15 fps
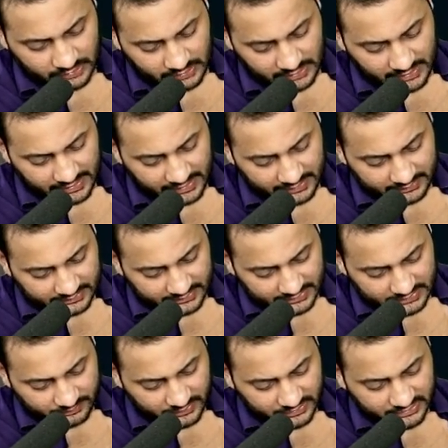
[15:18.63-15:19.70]
And
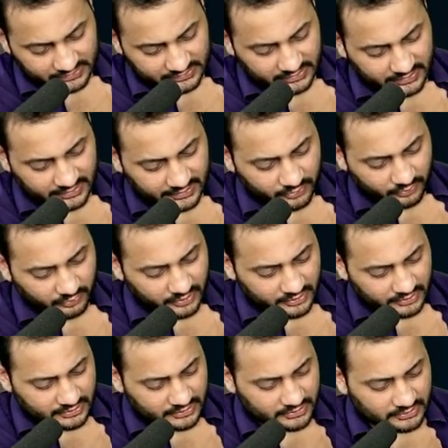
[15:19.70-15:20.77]
this much is the debt
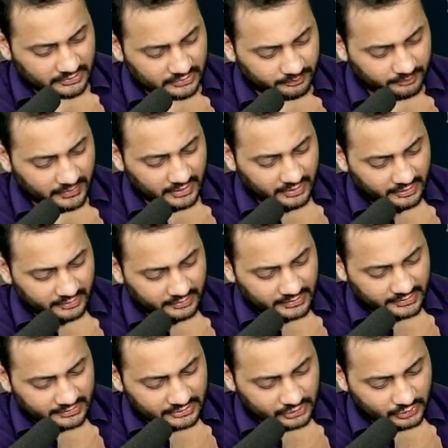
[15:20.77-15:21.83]
holders part,
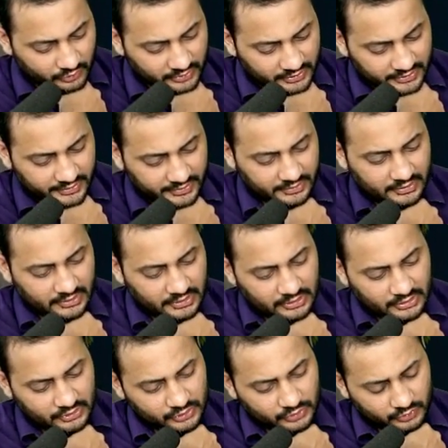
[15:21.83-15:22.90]
that is 200.
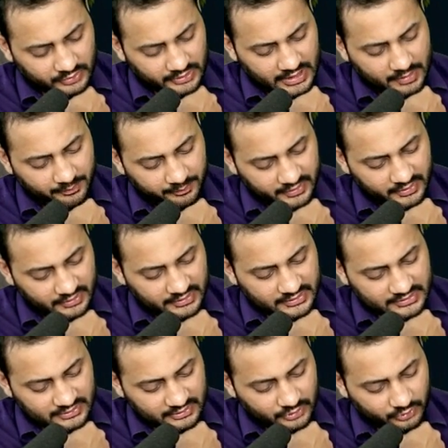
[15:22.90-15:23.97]
So
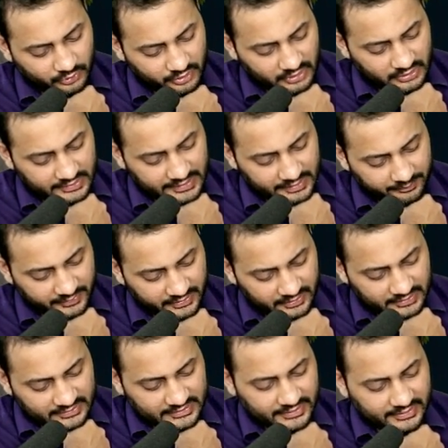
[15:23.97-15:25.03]
total capital
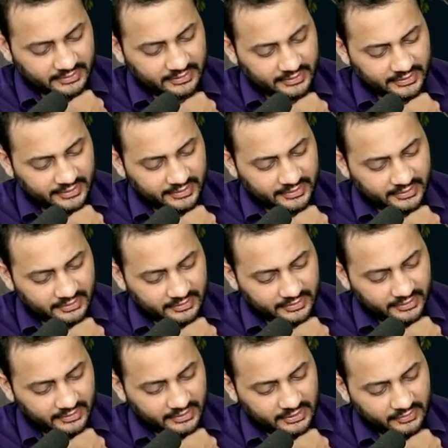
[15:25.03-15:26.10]
is
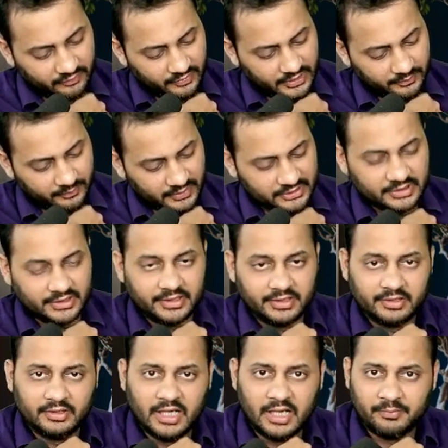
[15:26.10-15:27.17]
1800, equity plus debt.
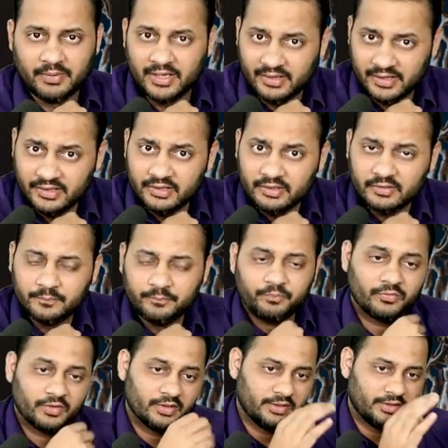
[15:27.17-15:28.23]
Am I right?
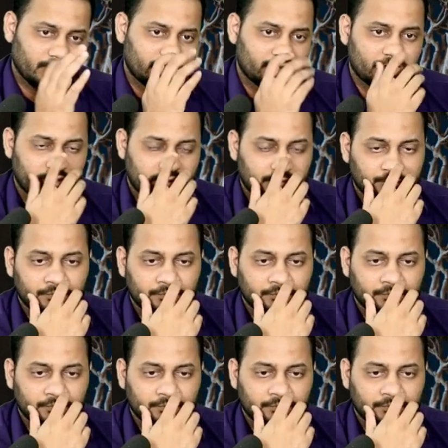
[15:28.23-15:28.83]
Yes, sir.